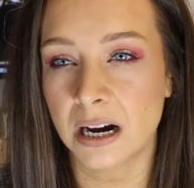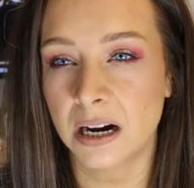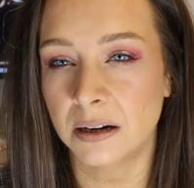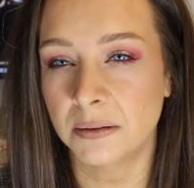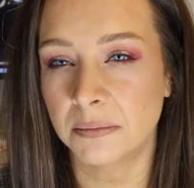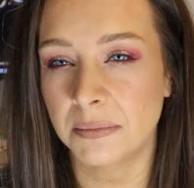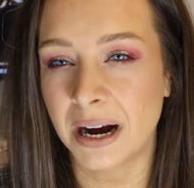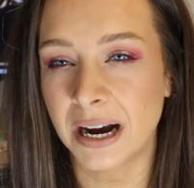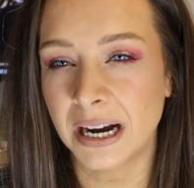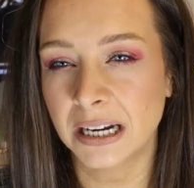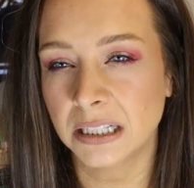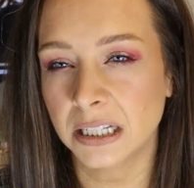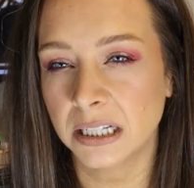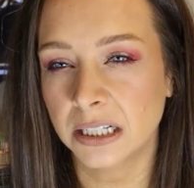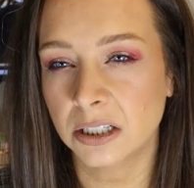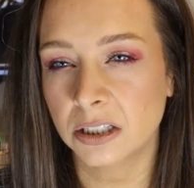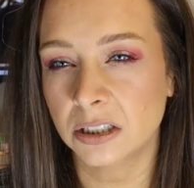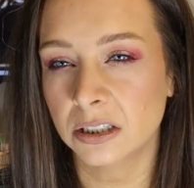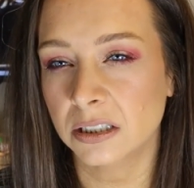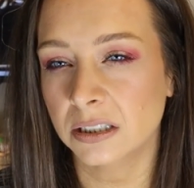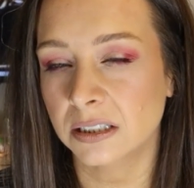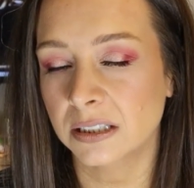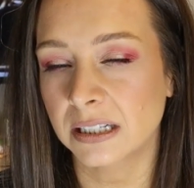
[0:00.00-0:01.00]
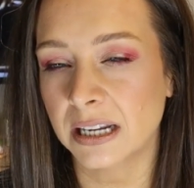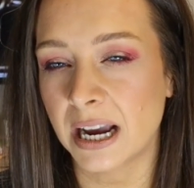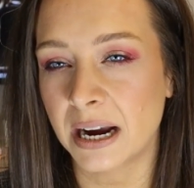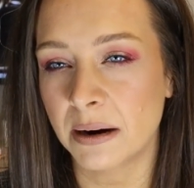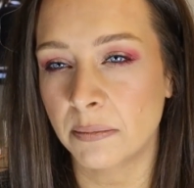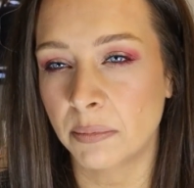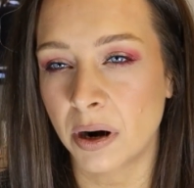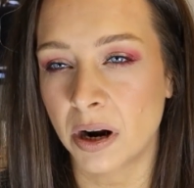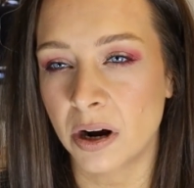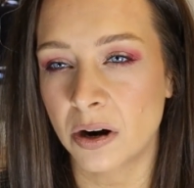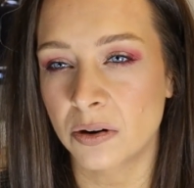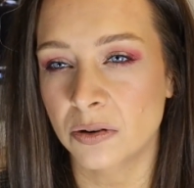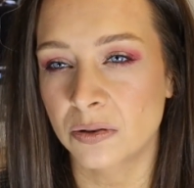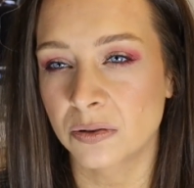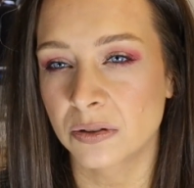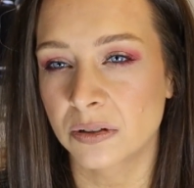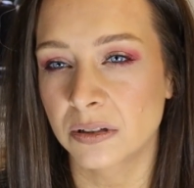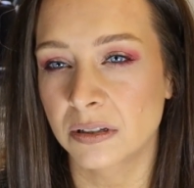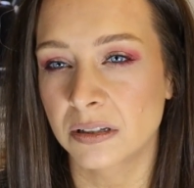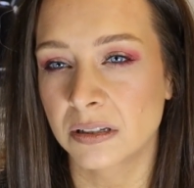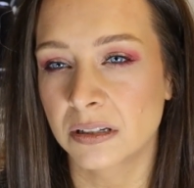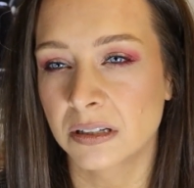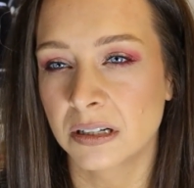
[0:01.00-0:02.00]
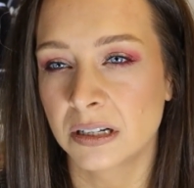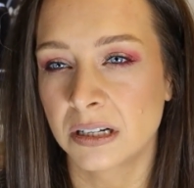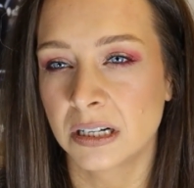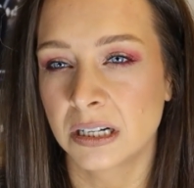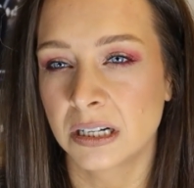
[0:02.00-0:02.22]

um, eyeliners, eyebrows.